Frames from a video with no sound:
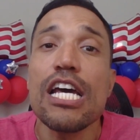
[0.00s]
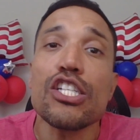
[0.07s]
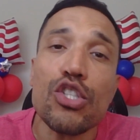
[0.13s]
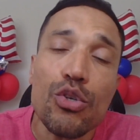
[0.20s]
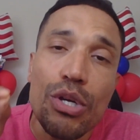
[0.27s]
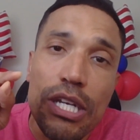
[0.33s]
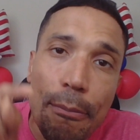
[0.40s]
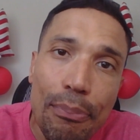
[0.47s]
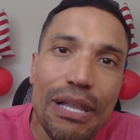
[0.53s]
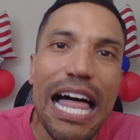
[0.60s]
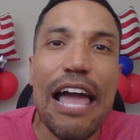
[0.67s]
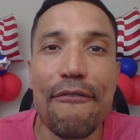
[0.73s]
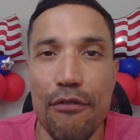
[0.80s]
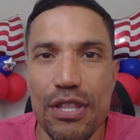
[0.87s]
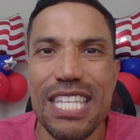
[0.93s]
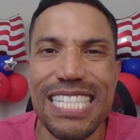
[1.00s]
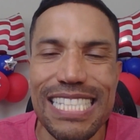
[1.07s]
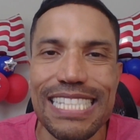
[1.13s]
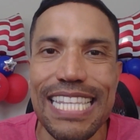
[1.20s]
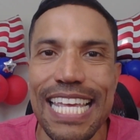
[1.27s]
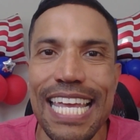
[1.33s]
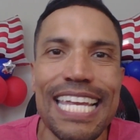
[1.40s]
so you can apply for this
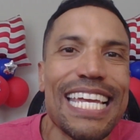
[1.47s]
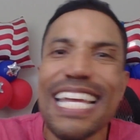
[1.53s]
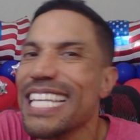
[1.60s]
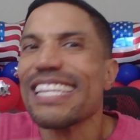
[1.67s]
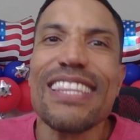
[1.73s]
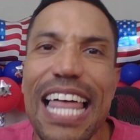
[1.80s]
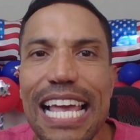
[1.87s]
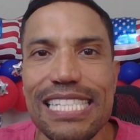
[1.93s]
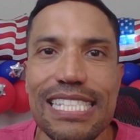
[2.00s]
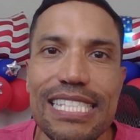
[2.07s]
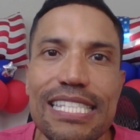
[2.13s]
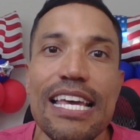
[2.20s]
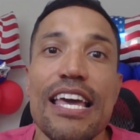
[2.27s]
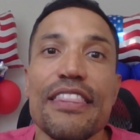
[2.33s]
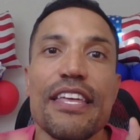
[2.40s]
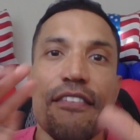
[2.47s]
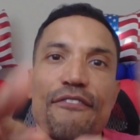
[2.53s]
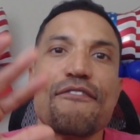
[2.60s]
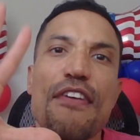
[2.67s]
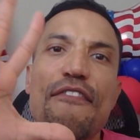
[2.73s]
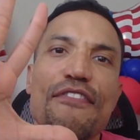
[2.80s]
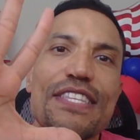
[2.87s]
thing in less than
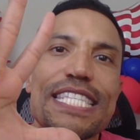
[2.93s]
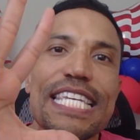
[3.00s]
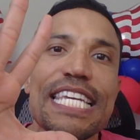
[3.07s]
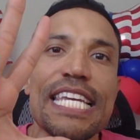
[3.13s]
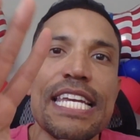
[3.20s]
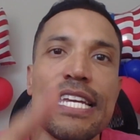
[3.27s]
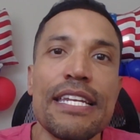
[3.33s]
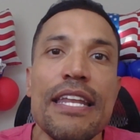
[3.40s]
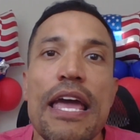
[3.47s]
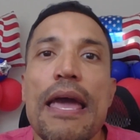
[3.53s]
15